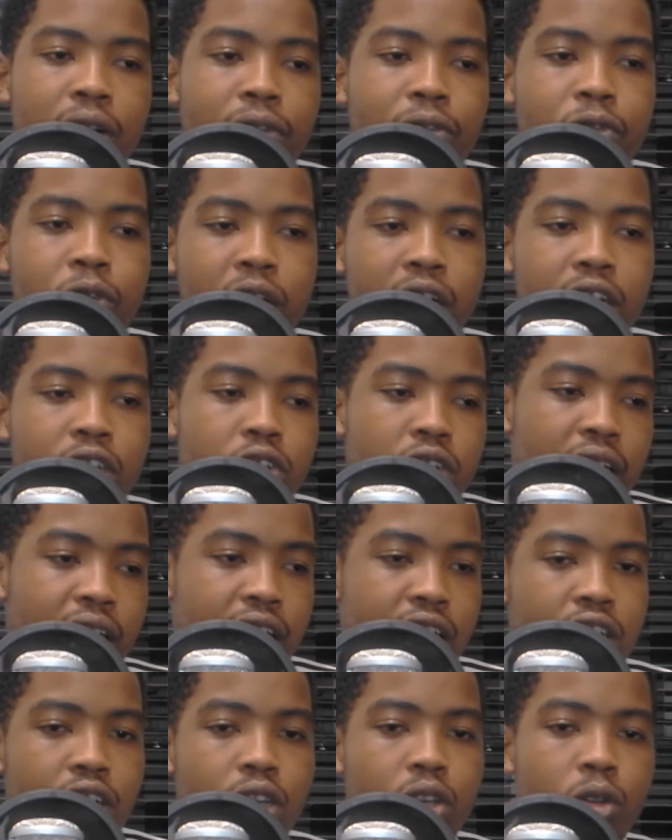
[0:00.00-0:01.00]
free
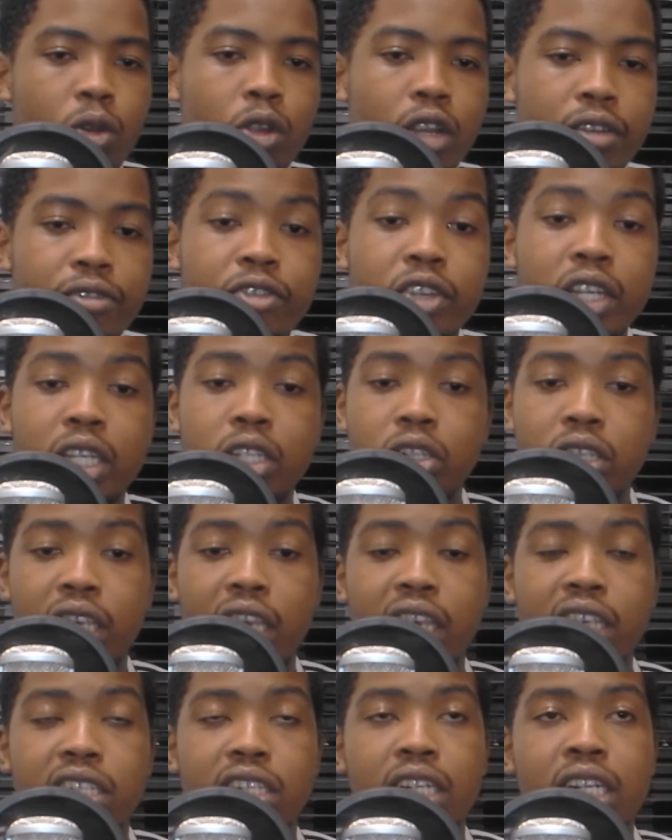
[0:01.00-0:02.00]
education or not free
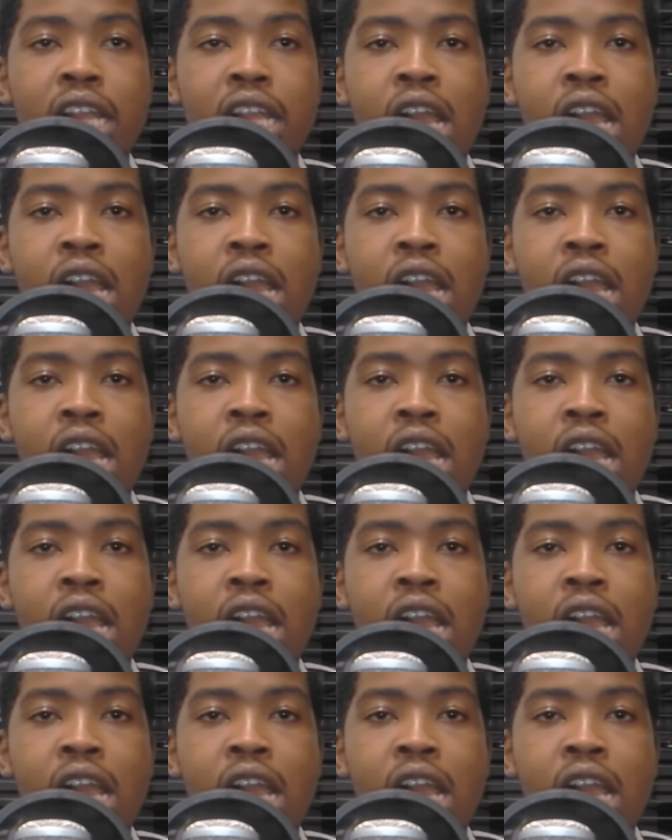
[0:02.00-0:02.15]
education.